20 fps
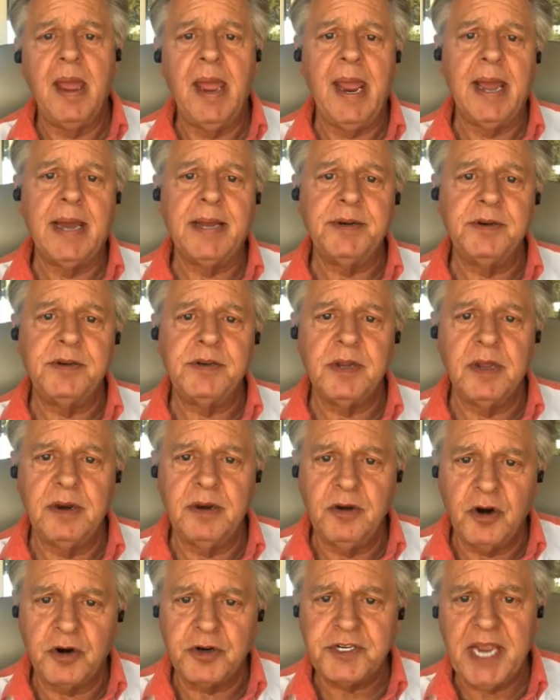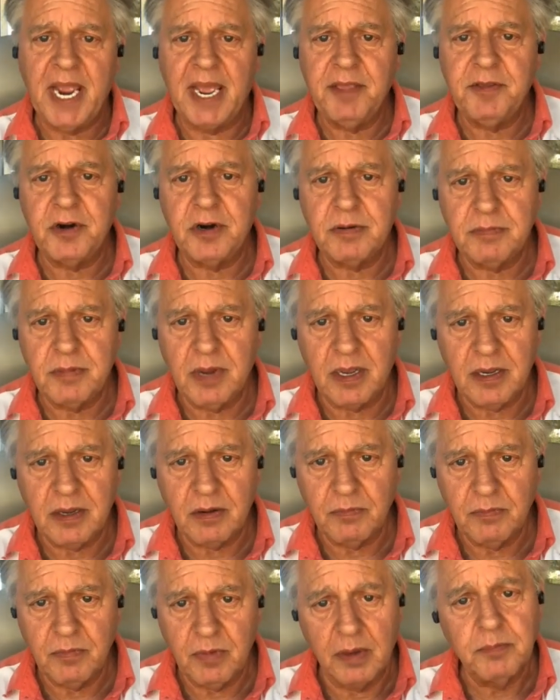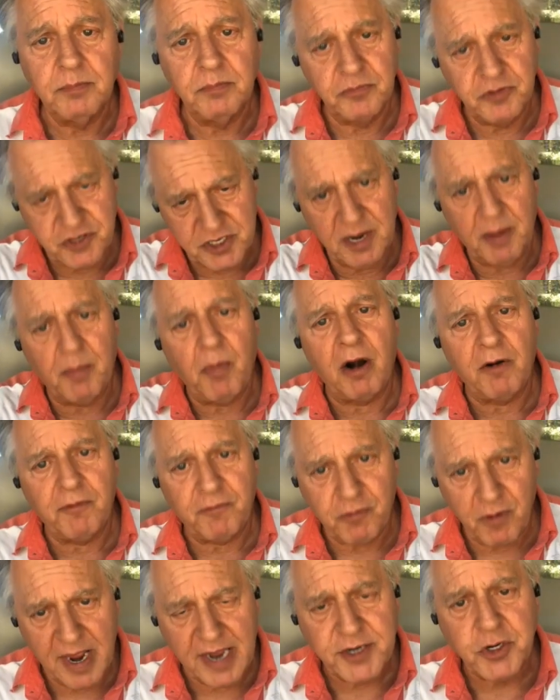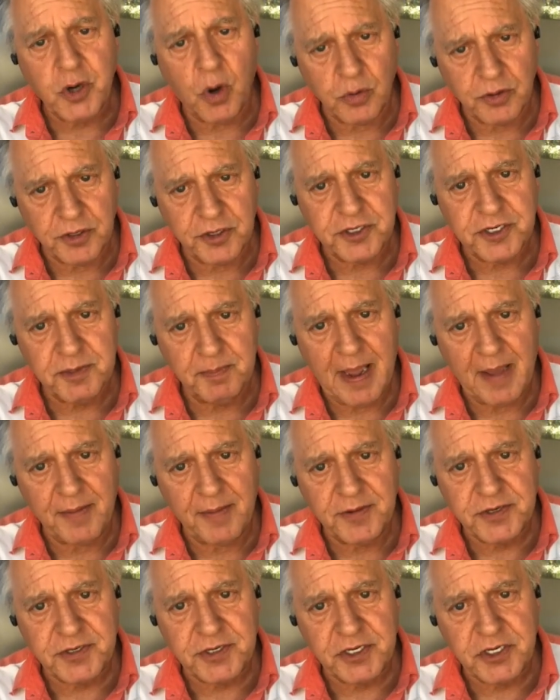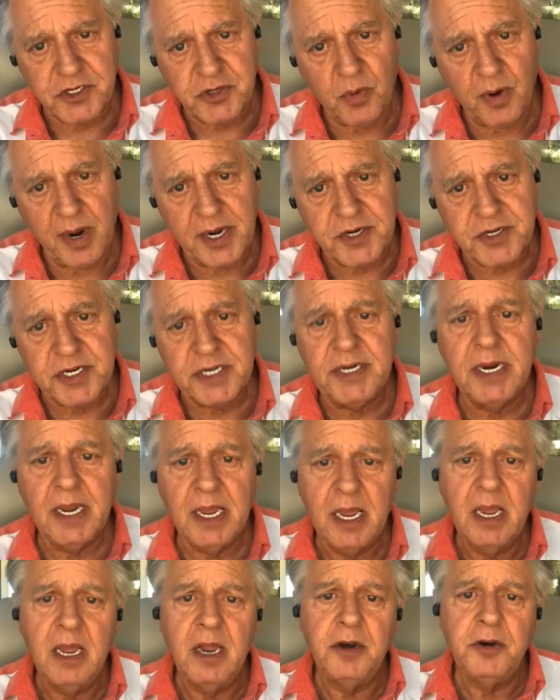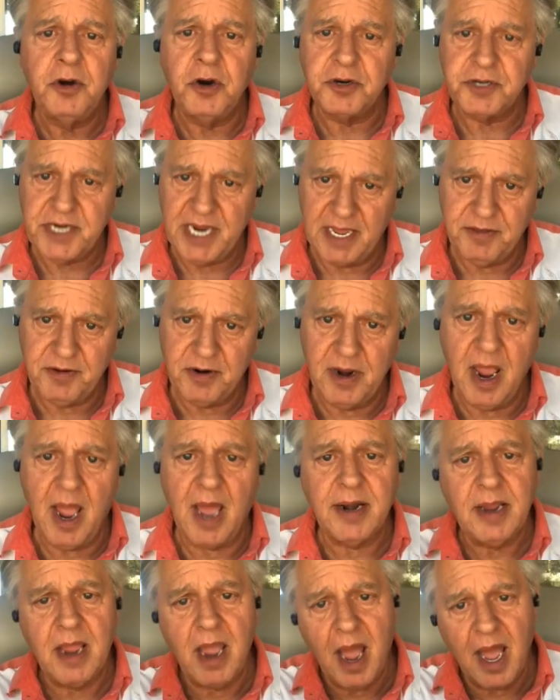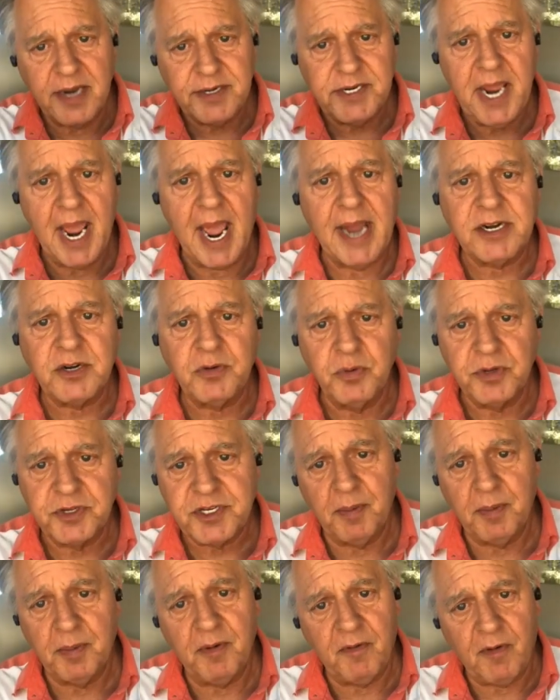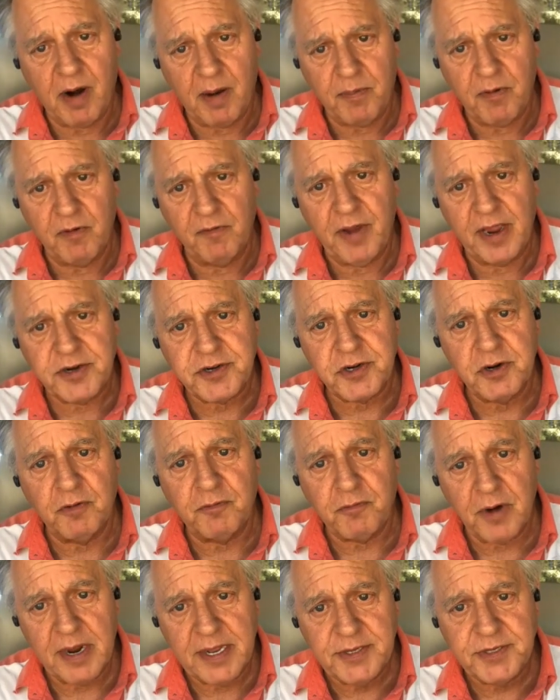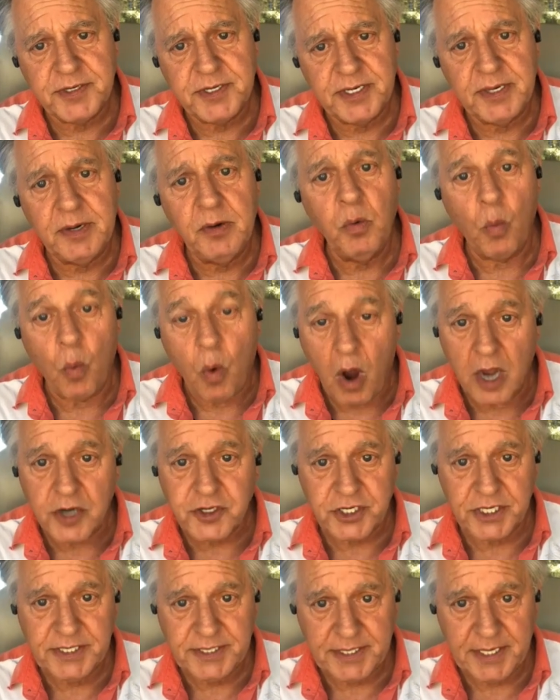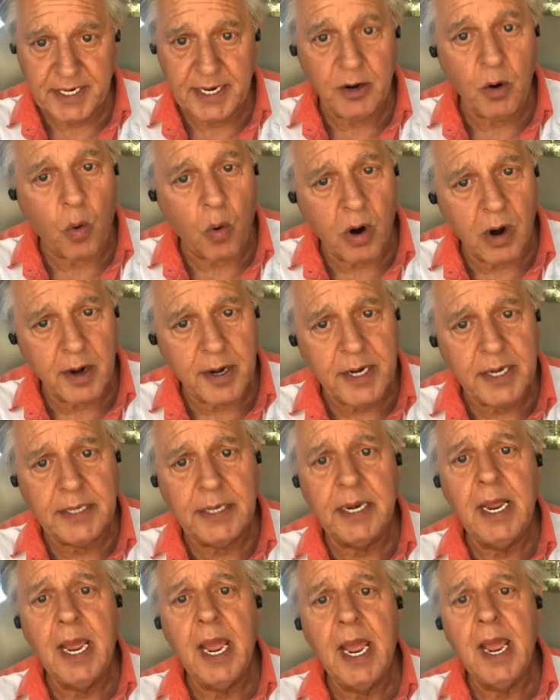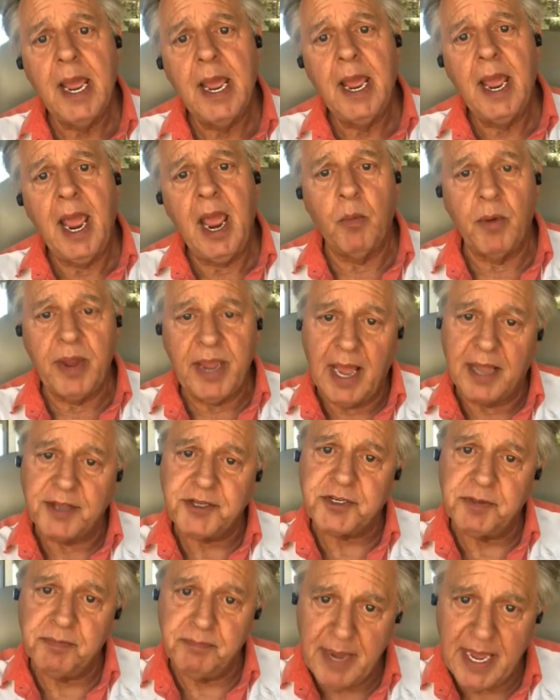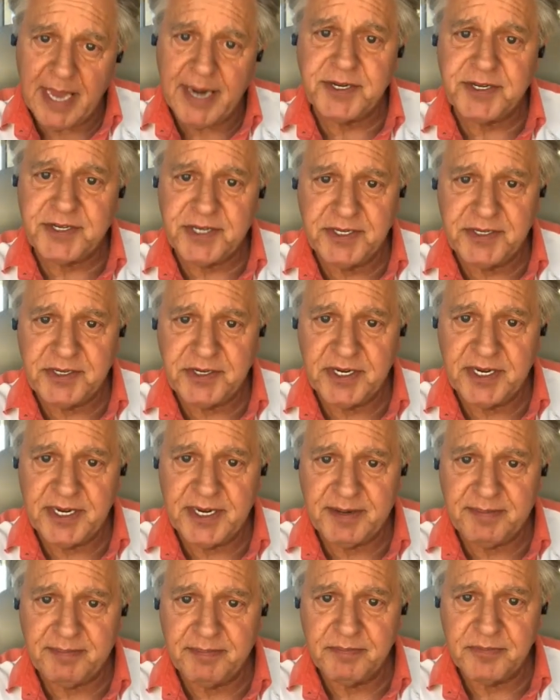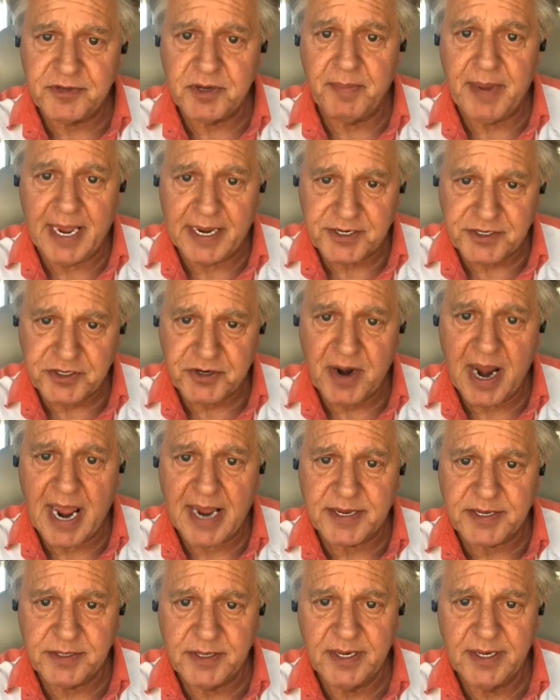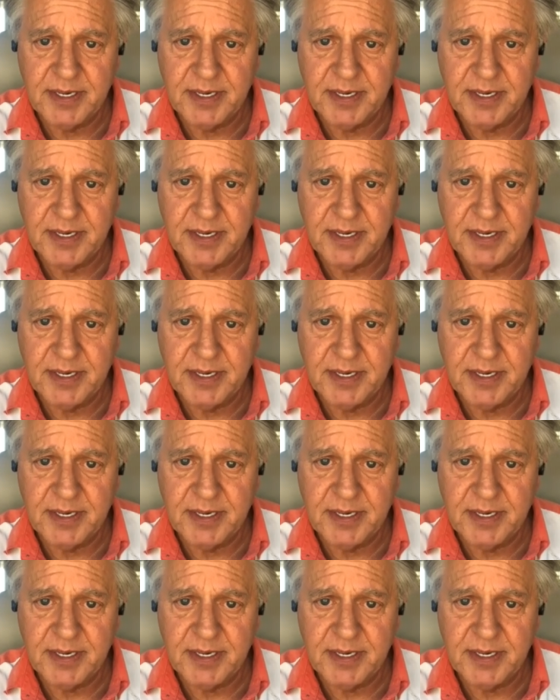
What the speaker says: And Nurse Heather, Jim, our friend, told us about the situation. Nurse Heather got in contact with some of our professional friends in Washington and Oregon, and we got some medicine to him, some extract